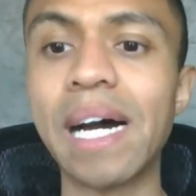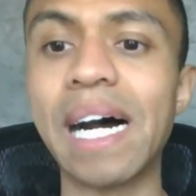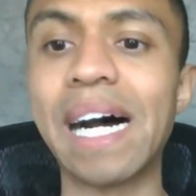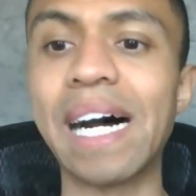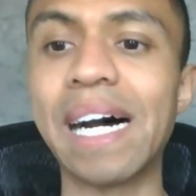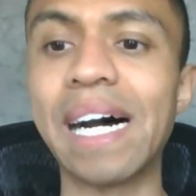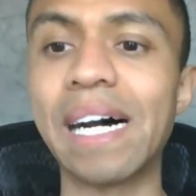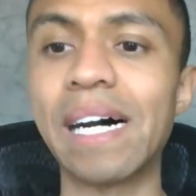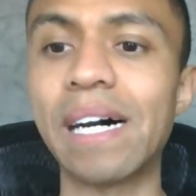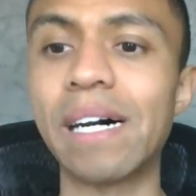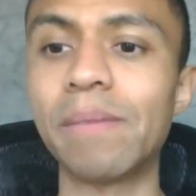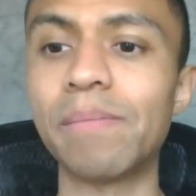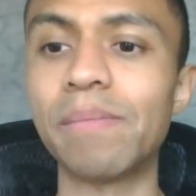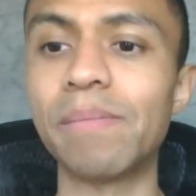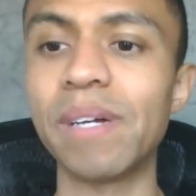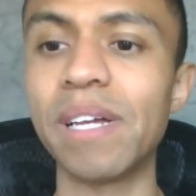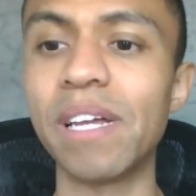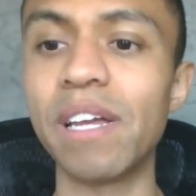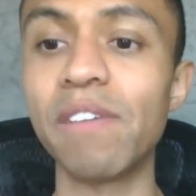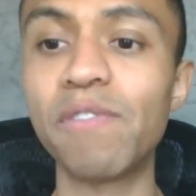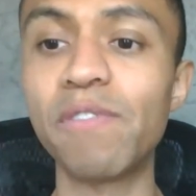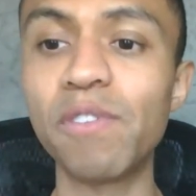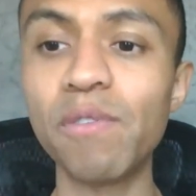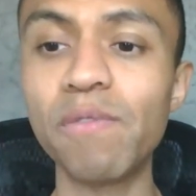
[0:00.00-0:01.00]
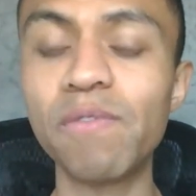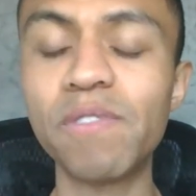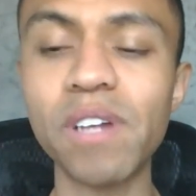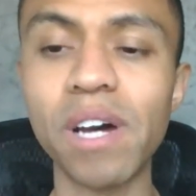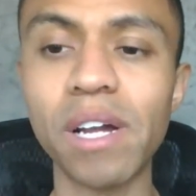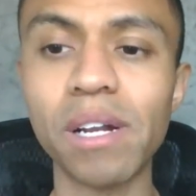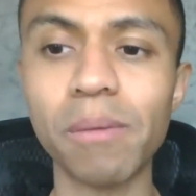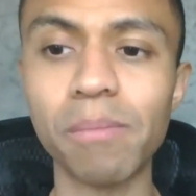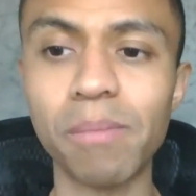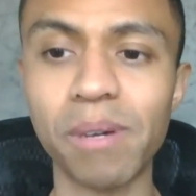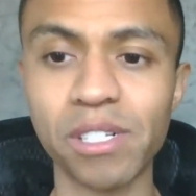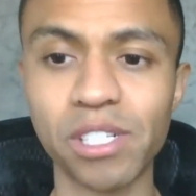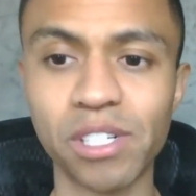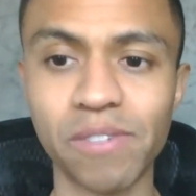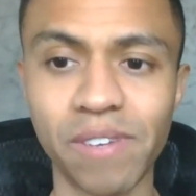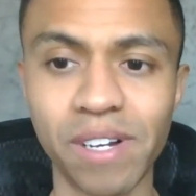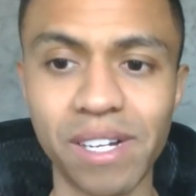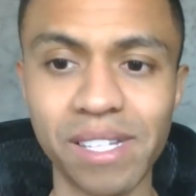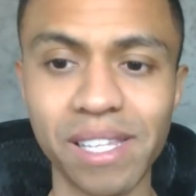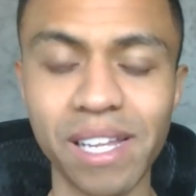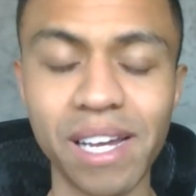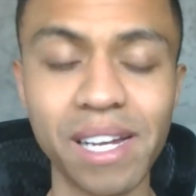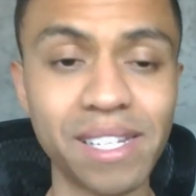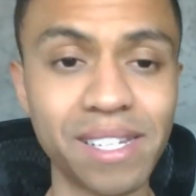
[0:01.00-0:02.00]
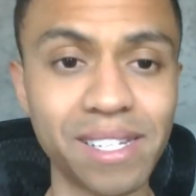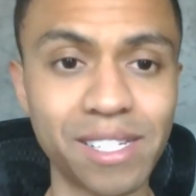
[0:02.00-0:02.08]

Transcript: Um, if you've done a bunch of online